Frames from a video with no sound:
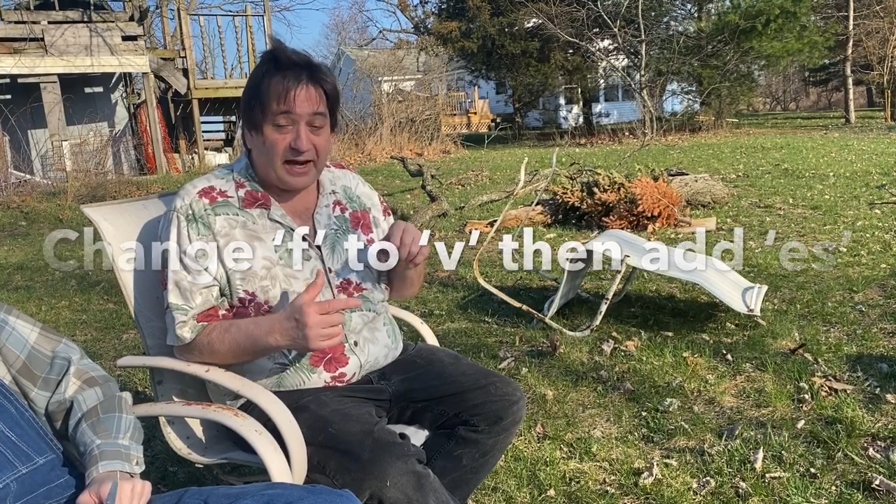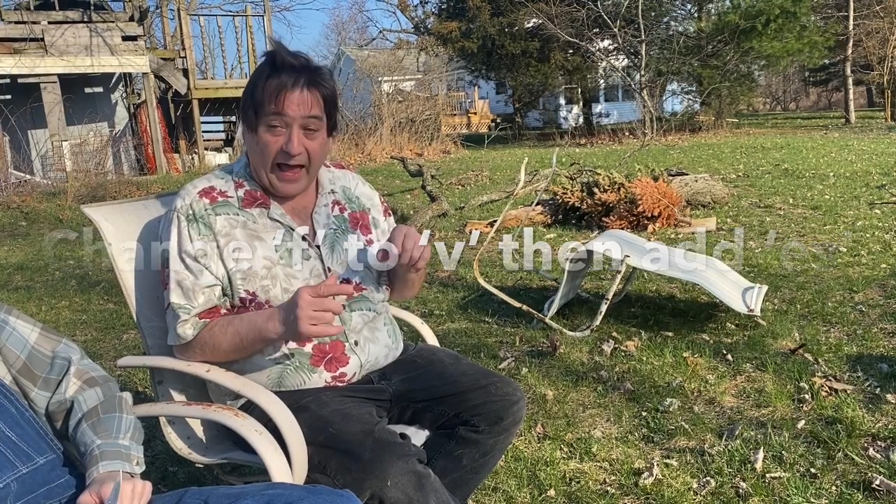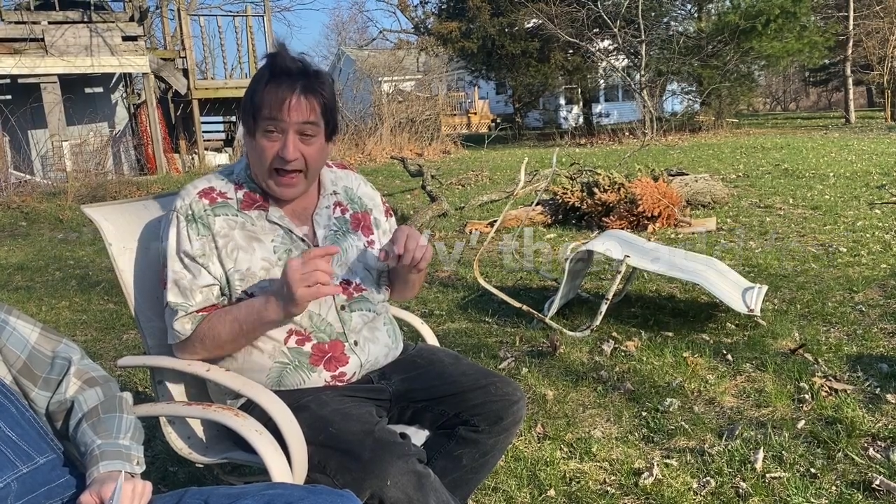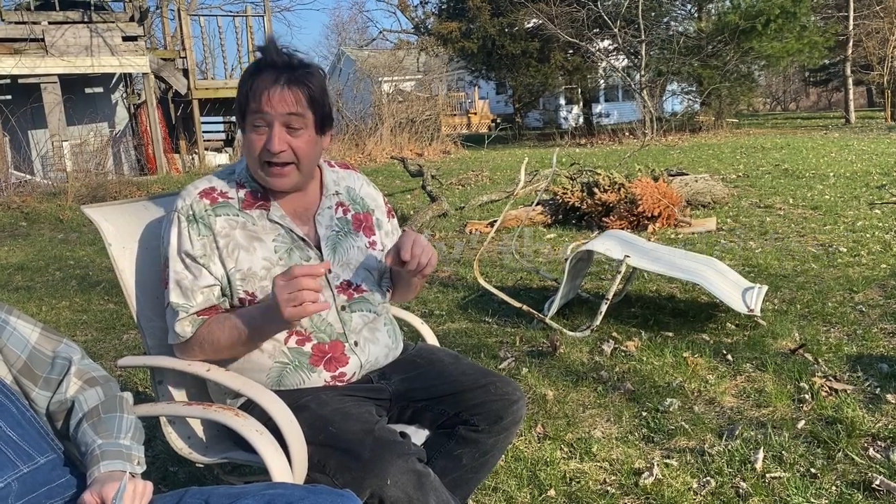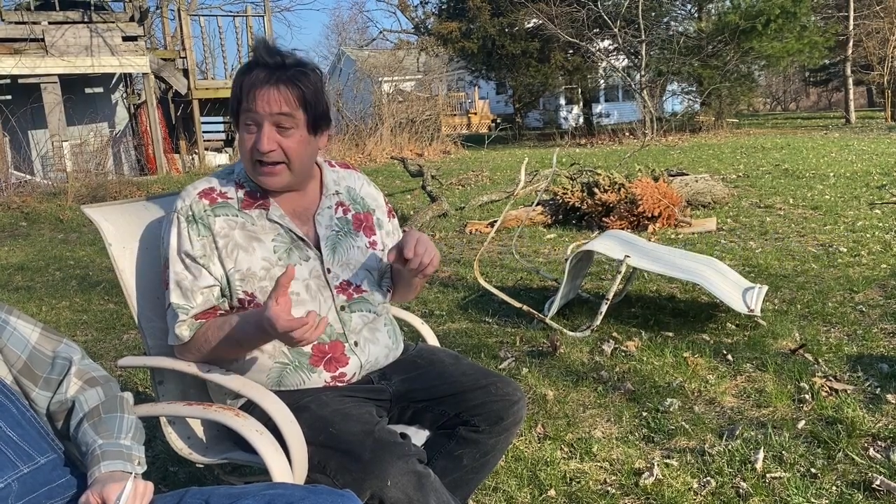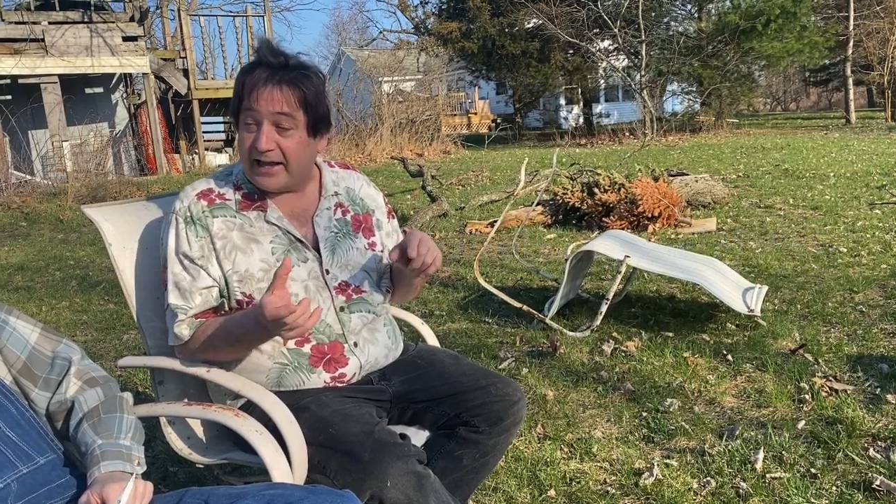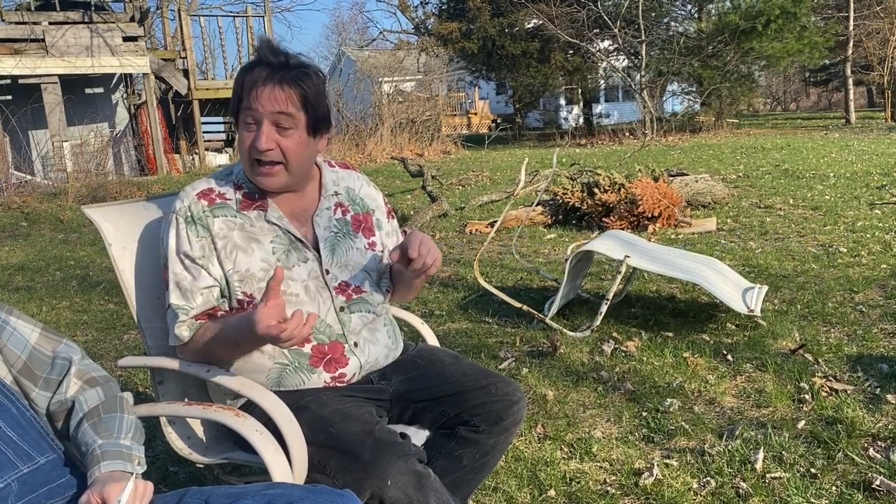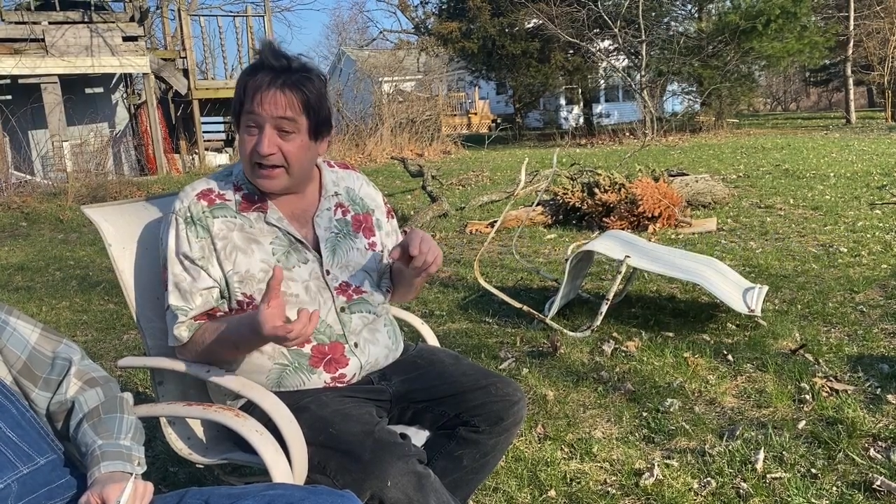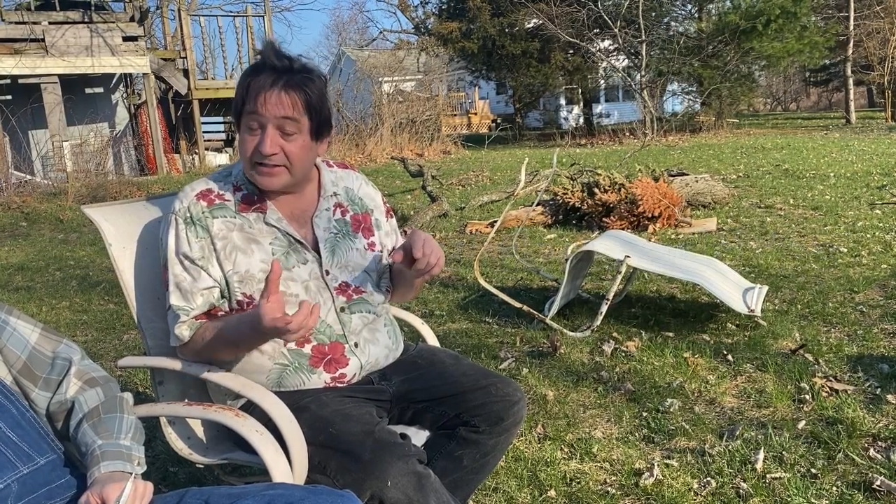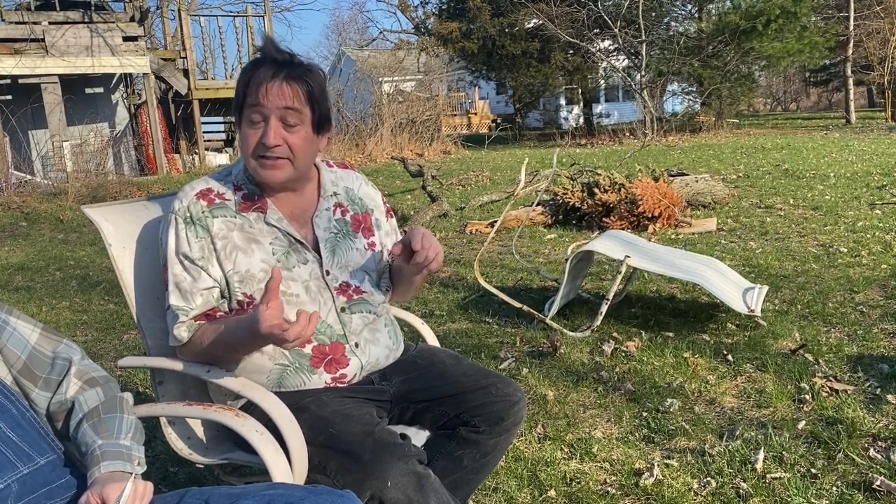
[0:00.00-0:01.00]
and add an
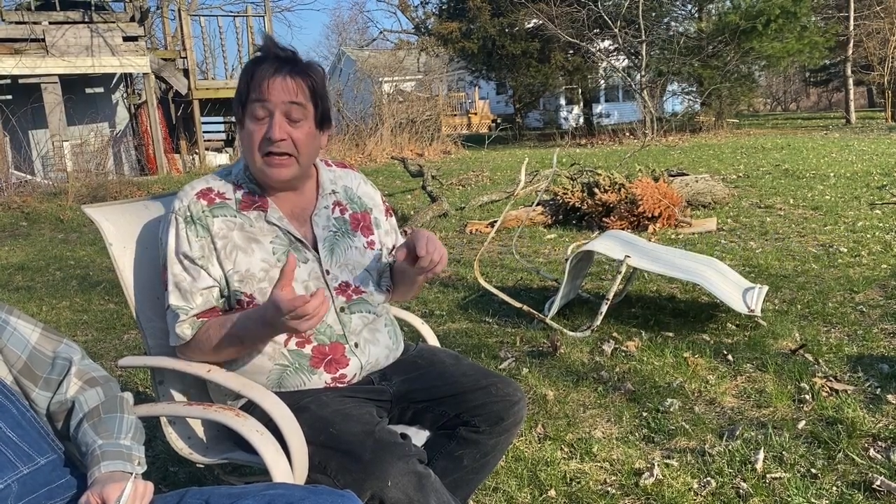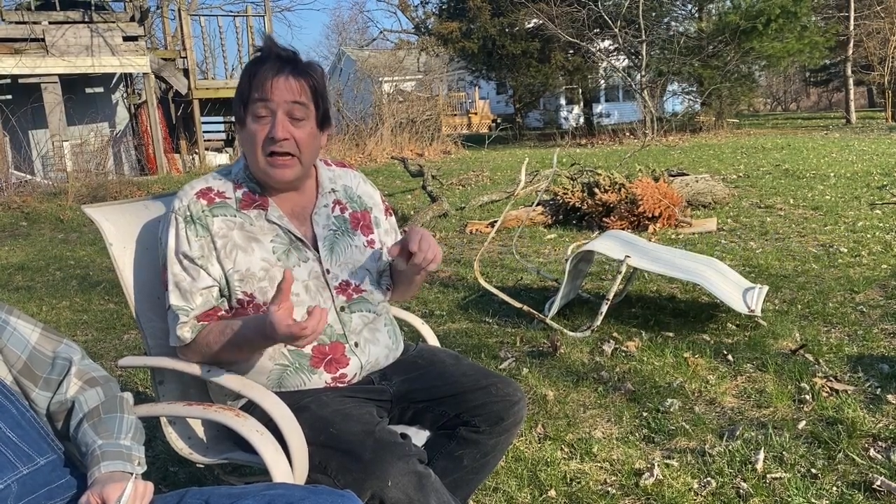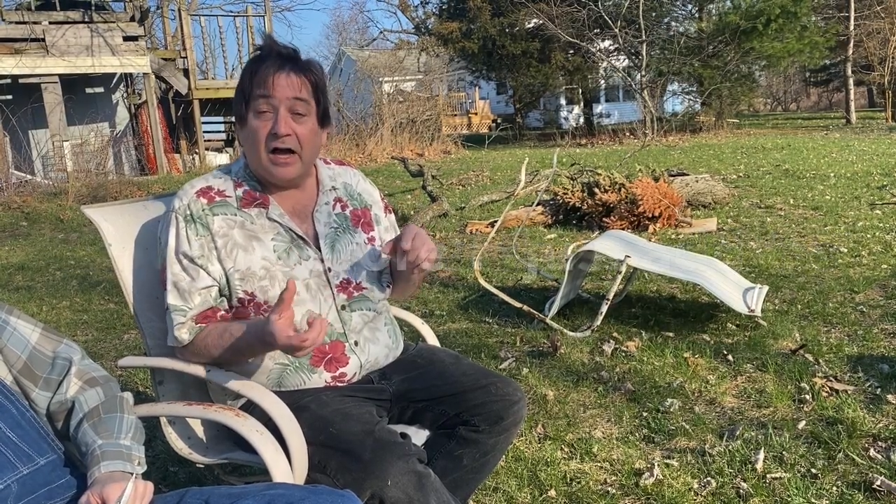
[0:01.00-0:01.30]
ES.